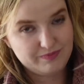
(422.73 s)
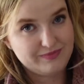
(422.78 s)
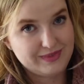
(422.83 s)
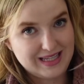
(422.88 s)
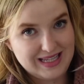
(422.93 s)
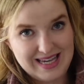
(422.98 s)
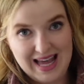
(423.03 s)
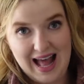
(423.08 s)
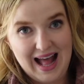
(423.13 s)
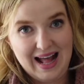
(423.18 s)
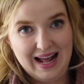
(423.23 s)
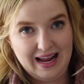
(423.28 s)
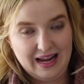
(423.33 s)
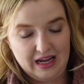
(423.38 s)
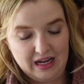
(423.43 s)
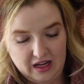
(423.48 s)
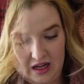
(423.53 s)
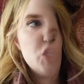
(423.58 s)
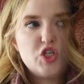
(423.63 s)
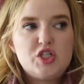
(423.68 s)

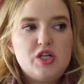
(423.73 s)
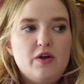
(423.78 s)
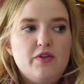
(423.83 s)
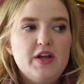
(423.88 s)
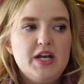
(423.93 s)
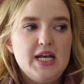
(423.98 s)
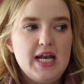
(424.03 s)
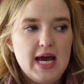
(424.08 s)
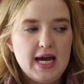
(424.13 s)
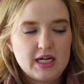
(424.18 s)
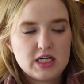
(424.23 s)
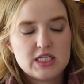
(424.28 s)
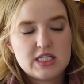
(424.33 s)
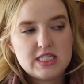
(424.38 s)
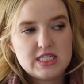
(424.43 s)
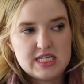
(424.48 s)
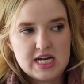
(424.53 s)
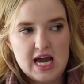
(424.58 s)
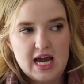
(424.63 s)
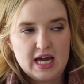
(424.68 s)
Yay. So the
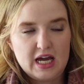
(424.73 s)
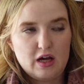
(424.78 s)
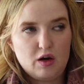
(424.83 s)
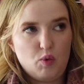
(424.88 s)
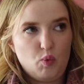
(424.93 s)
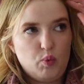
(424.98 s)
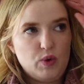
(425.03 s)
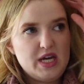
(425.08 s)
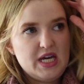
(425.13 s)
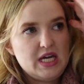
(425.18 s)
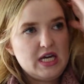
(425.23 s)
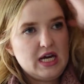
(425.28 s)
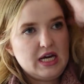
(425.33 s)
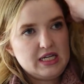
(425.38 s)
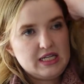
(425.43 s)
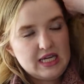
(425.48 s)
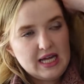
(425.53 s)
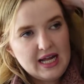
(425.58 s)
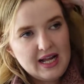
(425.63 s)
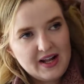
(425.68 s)
next day we
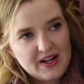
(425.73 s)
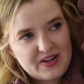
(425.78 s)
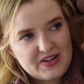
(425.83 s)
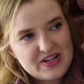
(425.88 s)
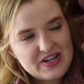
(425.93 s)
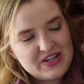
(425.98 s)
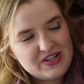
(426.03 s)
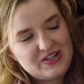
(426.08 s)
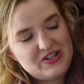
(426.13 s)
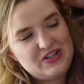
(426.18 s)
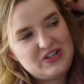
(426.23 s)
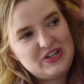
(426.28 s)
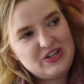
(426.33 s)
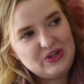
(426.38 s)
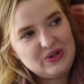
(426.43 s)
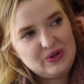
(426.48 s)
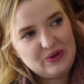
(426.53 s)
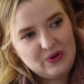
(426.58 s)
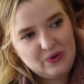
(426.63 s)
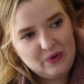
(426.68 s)
get
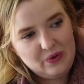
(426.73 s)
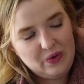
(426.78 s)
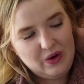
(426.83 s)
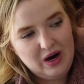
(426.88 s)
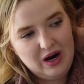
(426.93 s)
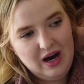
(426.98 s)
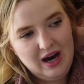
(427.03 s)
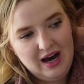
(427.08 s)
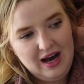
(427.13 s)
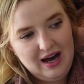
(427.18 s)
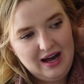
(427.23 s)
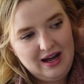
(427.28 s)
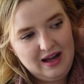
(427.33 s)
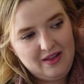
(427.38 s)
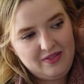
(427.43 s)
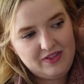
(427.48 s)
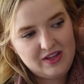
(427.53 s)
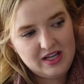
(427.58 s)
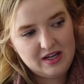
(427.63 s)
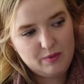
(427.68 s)
to,
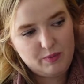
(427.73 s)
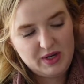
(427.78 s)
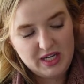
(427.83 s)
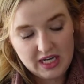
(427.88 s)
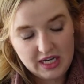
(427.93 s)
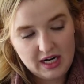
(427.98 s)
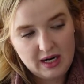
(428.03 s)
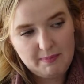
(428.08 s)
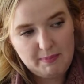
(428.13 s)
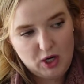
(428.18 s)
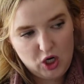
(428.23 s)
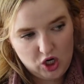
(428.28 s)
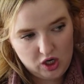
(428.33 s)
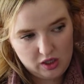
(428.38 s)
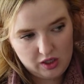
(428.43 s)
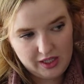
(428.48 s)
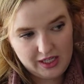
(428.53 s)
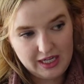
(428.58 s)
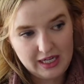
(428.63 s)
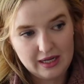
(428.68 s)
we get up
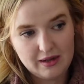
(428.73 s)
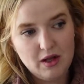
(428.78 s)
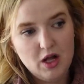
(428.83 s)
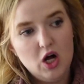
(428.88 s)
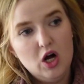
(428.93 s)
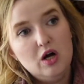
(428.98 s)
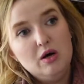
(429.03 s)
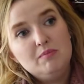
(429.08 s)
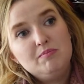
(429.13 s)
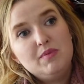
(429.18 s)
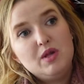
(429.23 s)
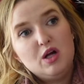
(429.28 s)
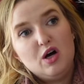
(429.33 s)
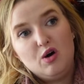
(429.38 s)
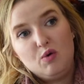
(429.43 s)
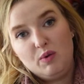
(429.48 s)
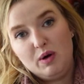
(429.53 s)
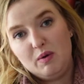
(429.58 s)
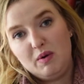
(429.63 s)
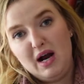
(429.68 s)
early.
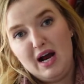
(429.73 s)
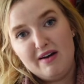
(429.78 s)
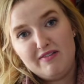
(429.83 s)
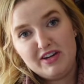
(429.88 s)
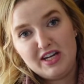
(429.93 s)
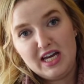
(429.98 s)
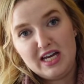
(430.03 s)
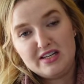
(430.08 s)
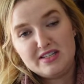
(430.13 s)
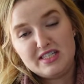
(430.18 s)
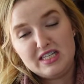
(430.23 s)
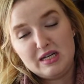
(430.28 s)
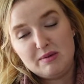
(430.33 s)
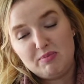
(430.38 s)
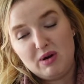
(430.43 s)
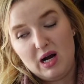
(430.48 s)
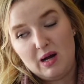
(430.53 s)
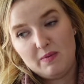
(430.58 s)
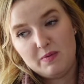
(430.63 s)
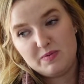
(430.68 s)
We were having AC
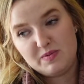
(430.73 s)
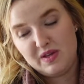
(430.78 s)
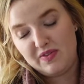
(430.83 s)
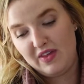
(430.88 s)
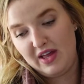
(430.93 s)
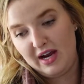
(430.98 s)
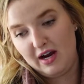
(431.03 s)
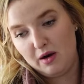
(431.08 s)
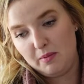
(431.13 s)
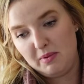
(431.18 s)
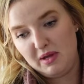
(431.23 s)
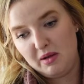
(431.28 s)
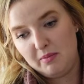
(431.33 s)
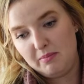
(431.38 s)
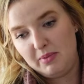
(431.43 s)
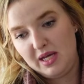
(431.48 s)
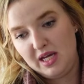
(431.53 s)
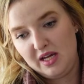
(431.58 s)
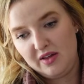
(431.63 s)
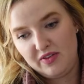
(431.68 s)
problems in the
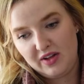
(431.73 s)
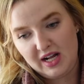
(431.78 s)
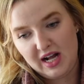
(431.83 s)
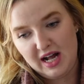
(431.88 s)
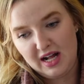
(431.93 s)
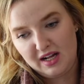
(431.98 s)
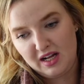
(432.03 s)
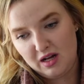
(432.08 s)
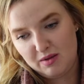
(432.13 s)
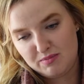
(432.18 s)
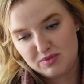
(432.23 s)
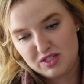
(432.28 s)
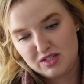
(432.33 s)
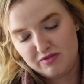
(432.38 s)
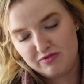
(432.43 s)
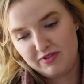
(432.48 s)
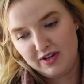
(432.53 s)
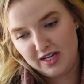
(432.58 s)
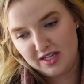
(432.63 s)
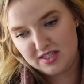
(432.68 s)
Airbnb. The guy comes to
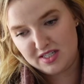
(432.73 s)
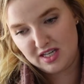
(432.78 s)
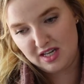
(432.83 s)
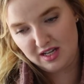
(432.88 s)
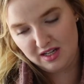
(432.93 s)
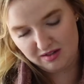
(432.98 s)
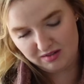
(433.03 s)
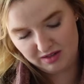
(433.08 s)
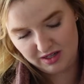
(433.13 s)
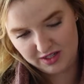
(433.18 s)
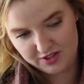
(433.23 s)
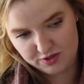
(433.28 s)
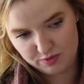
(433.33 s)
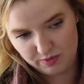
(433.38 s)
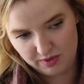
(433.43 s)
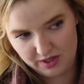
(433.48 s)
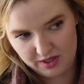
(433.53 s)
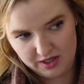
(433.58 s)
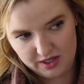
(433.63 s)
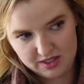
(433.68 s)
fix it. It's
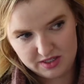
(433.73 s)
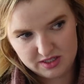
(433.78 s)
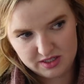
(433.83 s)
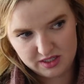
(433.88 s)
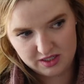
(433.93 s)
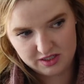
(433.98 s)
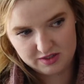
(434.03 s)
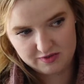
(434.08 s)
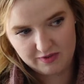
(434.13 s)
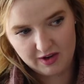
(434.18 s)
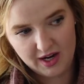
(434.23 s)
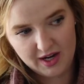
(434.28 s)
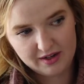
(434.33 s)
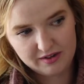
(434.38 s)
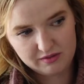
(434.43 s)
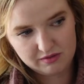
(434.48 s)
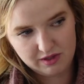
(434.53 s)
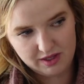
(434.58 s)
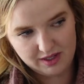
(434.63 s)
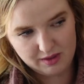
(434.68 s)
what it is. It's fine.
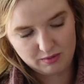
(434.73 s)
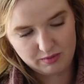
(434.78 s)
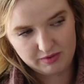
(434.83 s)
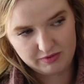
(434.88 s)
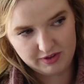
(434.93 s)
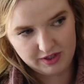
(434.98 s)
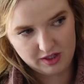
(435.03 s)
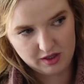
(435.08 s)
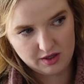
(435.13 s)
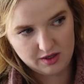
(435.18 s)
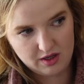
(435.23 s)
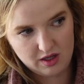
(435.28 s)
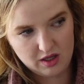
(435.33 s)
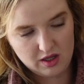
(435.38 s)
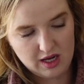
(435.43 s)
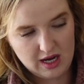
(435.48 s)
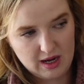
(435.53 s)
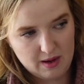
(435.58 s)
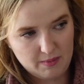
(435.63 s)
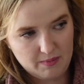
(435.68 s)
Like we figure it all
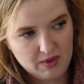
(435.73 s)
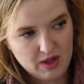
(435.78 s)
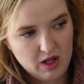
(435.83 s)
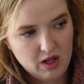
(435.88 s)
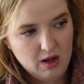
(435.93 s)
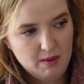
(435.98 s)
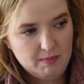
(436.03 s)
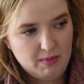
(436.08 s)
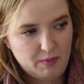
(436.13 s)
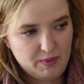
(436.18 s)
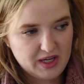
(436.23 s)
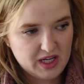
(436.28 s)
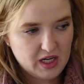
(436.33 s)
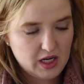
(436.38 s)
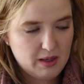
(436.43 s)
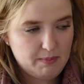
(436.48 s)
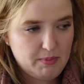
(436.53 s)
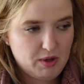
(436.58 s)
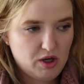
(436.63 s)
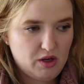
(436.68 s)
out. But we get
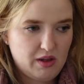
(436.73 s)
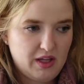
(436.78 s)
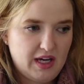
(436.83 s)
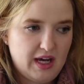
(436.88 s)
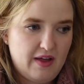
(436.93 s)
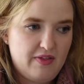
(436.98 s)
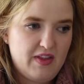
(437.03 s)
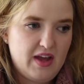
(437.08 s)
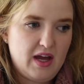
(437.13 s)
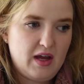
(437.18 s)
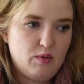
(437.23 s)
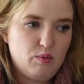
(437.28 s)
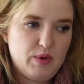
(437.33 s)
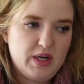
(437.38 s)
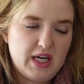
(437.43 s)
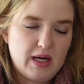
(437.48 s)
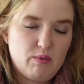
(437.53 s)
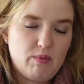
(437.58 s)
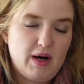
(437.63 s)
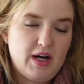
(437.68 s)
up early and then we
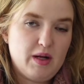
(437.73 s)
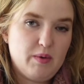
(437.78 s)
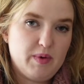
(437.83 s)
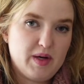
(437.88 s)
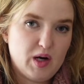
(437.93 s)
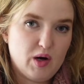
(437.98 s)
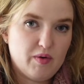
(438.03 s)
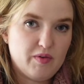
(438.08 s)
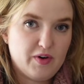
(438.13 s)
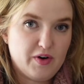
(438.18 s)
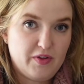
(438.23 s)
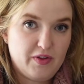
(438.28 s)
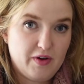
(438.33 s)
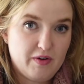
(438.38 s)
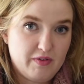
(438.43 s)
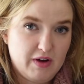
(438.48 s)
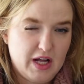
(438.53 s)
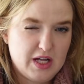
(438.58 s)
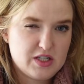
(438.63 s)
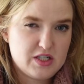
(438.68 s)
get ready and we go over to the
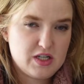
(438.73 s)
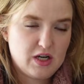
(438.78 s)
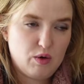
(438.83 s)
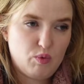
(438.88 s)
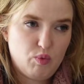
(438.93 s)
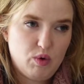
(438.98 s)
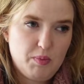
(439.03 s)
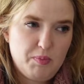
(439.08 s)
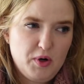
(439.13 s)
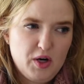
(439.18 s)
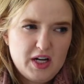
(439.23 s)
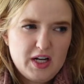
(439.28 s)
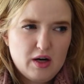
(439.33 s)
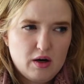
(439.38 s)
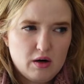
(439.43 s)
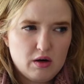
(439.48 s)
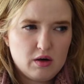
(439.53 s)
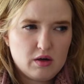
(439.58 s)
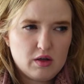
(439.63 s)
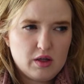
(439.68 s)
event. So we're pretty
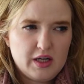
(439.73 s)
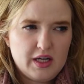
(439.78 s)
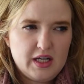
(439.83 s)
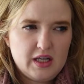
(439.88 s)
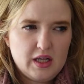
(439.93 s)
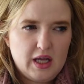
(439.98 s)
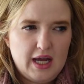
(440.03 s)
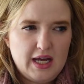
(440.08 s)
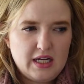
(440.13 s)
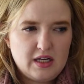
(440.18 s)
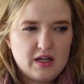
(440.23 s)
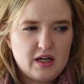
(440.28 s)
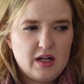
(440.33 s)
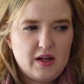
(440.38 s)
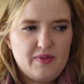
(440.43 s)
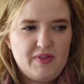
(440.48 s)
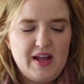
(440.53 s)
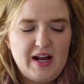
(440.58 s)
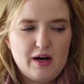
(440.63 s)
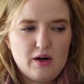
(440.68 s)
early. Like
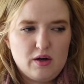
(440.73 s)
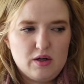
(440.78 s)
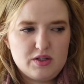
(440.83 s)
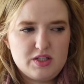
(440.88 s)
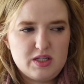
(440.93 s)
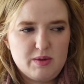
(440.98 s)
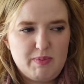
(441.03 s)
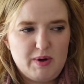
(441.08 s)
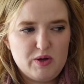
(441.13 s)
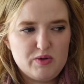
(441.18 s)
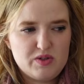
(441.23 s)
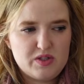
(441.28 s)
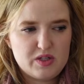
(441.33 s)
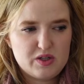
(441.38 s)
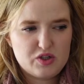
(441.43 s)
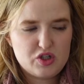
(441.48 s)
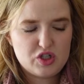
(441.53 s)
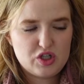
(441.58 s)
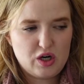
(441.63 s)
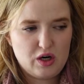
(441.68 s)
they were supposed to
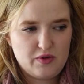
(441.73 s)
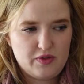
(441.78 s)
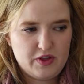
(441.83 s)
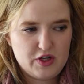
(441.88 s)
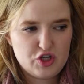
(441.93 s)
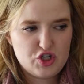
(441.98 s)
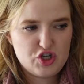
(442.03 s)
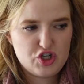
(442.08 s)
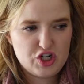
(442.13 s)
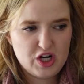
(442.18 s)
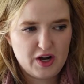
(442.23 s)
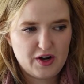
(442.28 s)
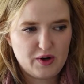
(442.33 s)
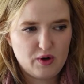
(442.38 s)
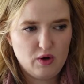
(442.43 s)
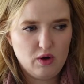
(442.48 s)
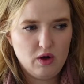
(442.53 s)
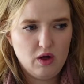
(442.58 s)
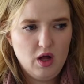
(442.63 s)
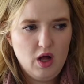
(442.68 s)
start the
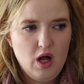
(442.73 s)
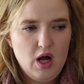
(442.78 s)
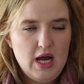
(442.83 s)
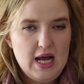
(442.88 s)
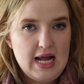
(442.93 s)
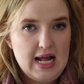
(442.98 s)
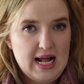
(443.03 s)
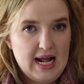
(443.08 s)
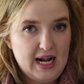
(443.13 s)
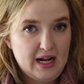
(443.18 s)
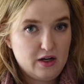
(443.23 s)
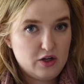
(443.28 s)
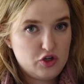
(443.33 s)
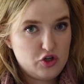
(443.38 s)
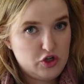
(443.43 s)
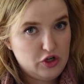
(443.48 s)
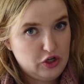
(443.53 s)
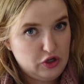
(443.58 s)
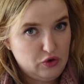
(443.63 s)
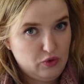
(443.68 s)
shuttle at
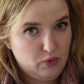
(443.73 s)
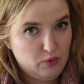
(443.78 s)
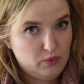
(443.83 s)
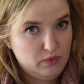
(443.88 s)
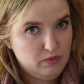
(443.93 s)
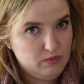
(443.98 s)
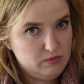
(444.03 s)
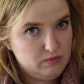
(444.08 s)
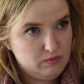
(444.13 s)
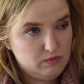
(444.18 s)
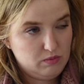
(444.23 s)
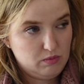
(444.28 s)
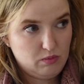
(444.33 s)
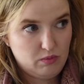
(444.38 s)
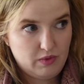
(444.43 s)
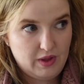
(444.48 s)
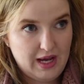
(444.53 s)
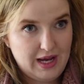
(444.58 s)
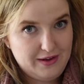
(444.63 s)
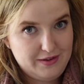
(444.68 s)
noon.
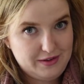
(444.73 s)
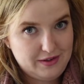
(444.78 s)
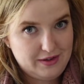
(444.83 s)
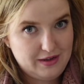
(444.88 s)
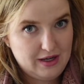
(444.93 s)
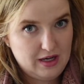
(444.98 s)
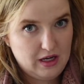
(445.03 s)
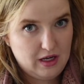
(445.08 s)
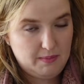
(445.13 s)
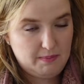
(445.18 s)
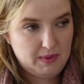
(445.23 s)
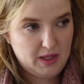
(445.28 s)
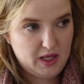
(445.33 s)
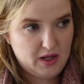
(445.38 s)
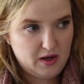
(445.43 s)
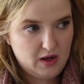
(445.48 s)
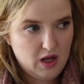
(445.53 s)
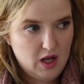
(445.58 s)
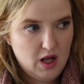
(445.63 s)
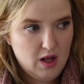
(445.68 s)
That didn't
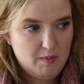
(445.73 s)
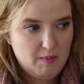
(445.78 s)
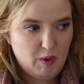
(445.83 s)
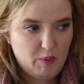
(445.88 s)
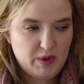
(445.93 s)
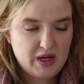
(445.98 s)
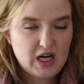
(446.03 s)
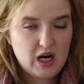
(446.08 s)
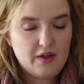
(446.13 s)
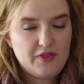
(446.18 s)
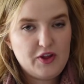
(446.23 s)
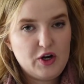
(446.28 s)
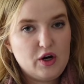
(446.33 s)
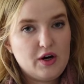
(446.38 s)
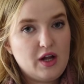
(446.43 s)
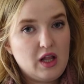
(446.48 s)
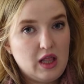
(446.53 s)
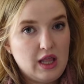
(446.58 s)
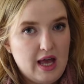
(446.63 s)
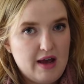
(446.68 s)
happen. But we got there at
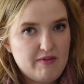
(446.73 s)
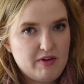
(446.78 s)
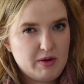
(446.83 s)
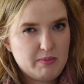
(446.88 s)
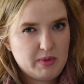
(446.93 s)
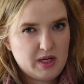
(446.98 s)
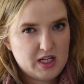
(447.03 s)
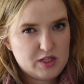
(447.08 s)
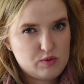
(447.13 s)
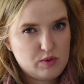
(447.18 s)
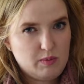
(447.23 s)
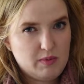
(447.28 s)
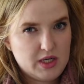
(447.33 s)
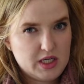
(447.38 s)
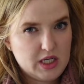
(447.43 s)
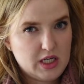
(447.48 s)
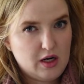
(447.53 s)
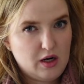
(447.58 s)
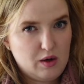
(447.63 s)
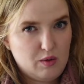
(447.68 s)
11 because we wanted
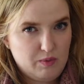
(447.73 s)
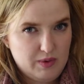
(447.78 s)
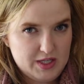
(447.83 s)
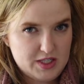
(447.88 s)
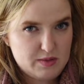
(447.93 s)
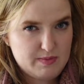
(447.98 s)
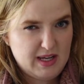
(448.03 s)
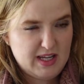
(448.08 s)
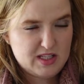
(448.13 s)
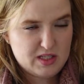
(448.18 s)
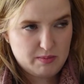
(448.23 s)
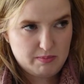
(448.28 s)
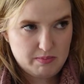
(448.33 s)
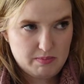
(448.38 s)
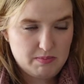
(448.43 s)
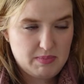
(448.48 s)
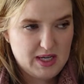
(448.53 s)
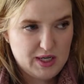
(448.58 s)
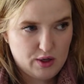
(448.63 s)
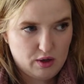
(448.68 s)
to get our wristbands
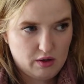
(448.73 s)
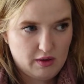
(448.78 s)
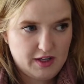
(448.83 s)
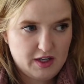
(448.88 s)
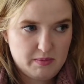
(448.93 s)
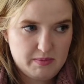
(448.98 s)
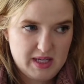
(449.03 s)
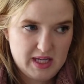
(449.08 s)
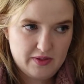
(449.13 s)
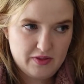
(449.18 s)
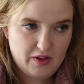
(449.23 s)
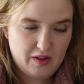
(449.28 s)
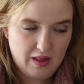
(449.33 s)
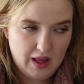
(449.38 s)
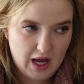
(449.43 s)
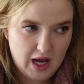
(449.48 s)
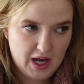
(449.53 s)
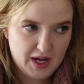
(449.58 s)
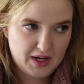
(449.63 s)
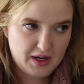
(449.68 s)
and be early to be in the
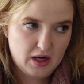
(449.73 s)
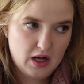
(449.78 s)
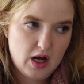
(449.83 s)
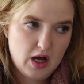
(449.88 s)
line.